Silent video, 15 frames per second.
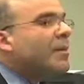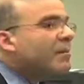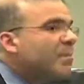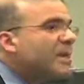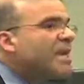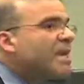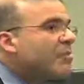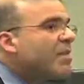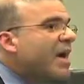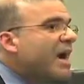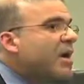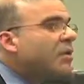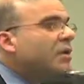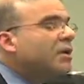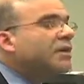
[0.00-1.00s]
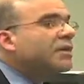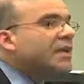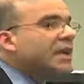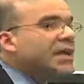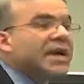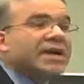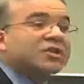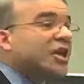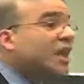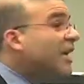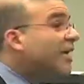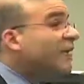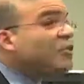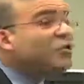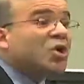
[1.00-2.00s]
be empowered, take action. And
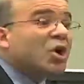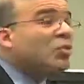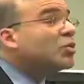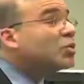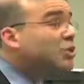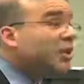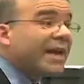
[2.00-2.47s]
if you don't